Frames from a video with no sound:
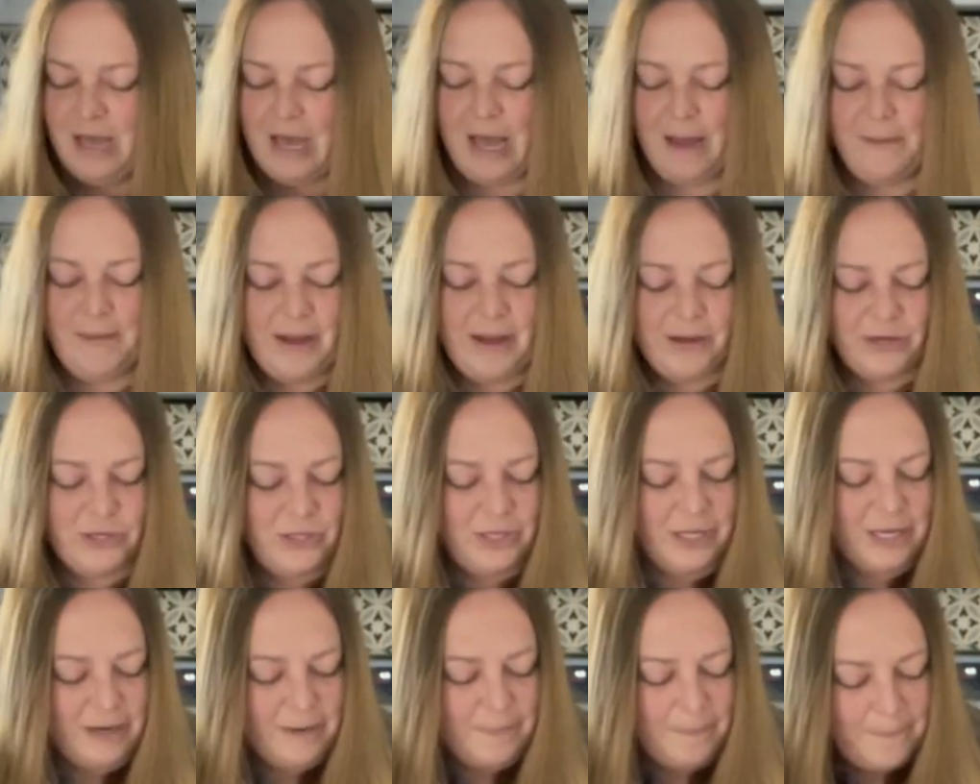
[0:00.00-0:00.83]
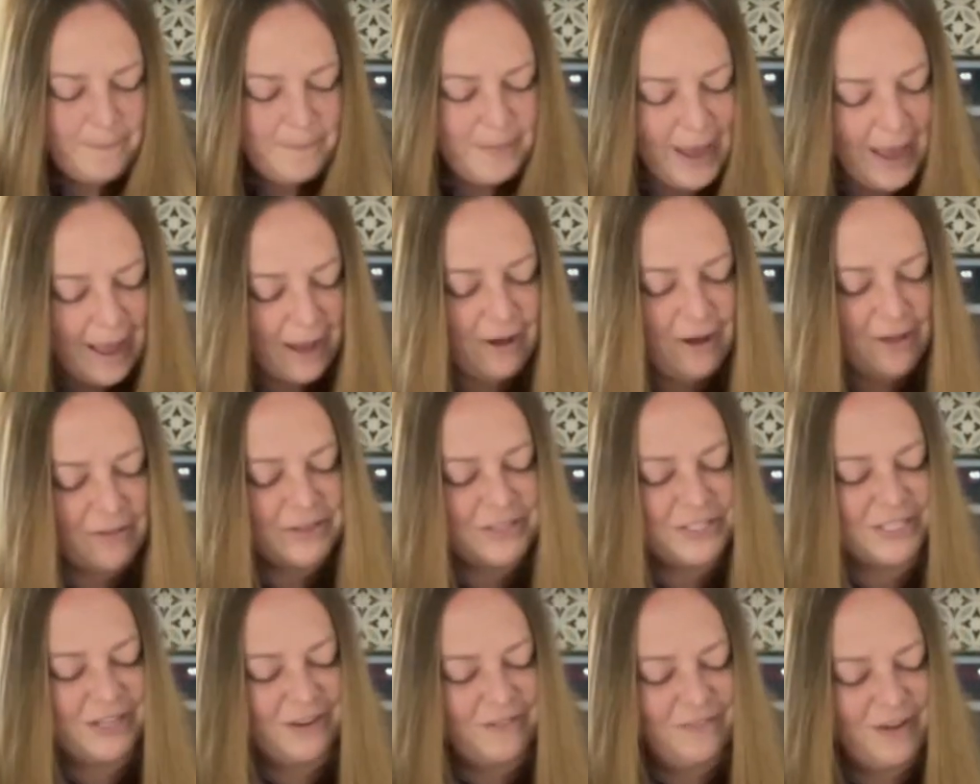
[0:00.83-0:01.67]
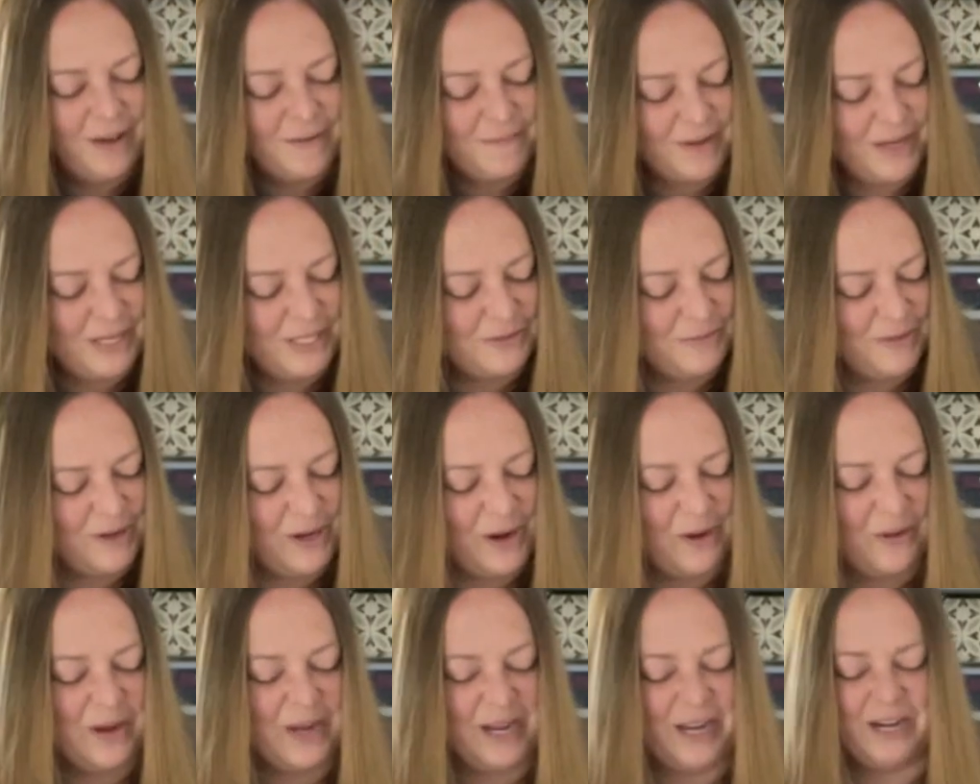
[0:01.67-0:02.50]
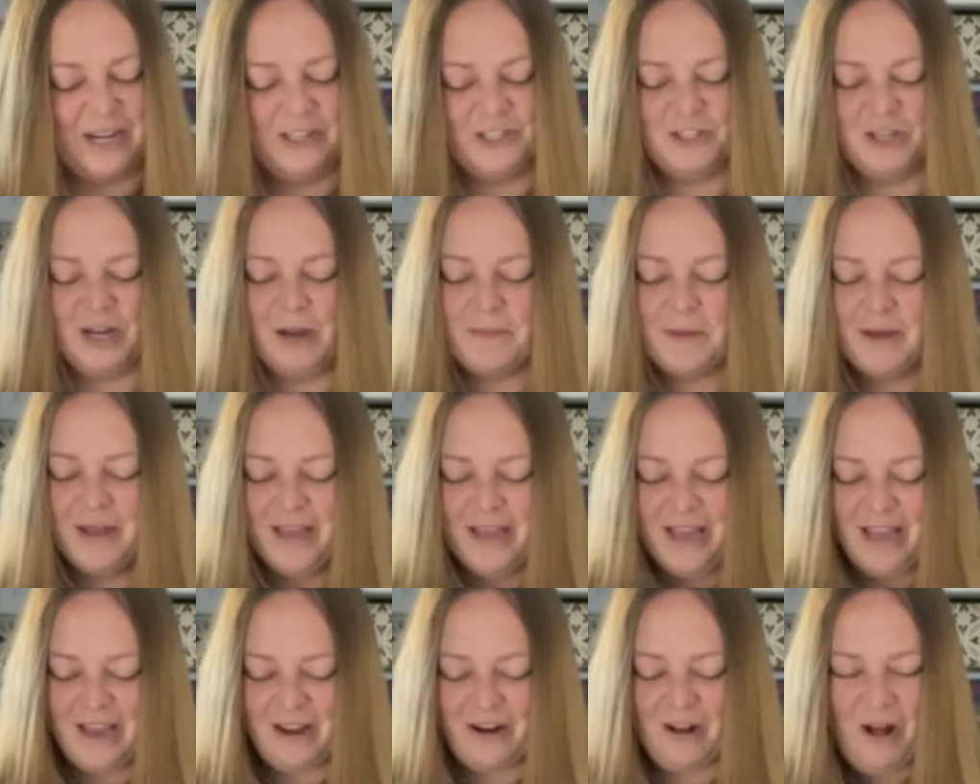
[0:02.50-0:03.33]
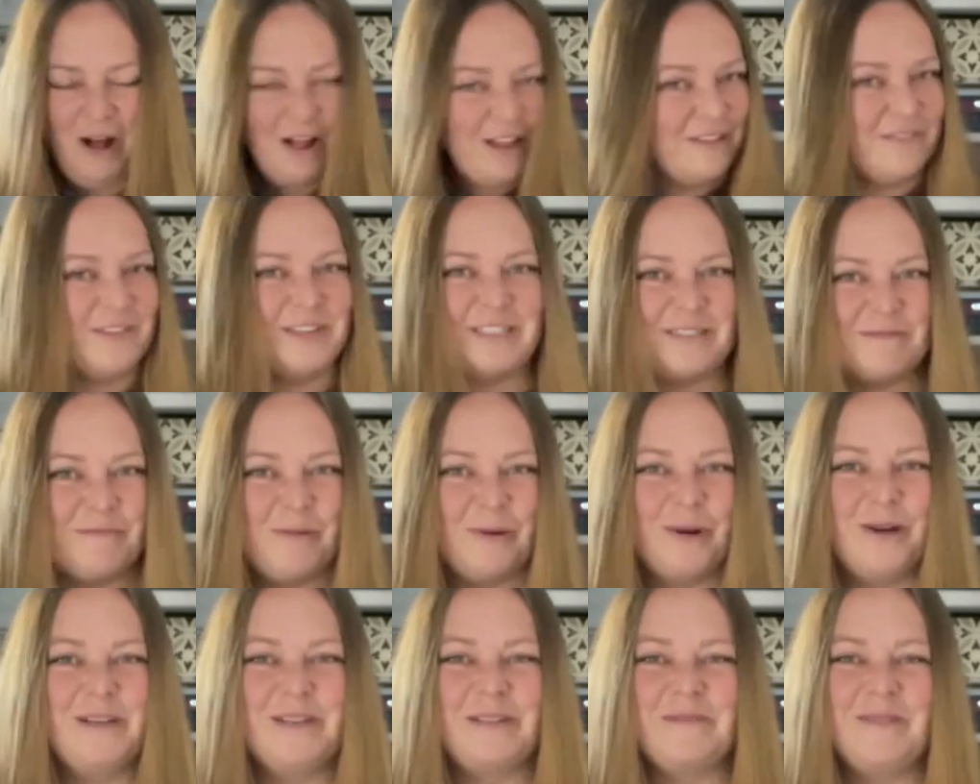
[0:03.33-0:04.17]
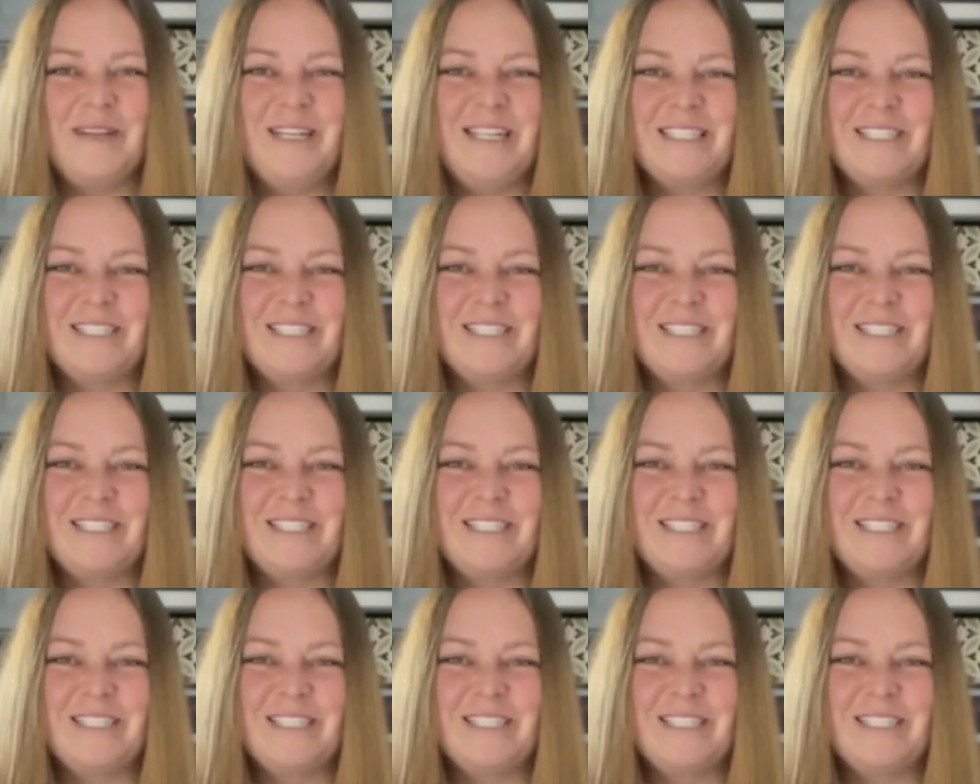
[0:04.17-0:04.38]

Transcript: I'm actually gonna pack all this stuff up because we're going on a trip and all of it's important to me.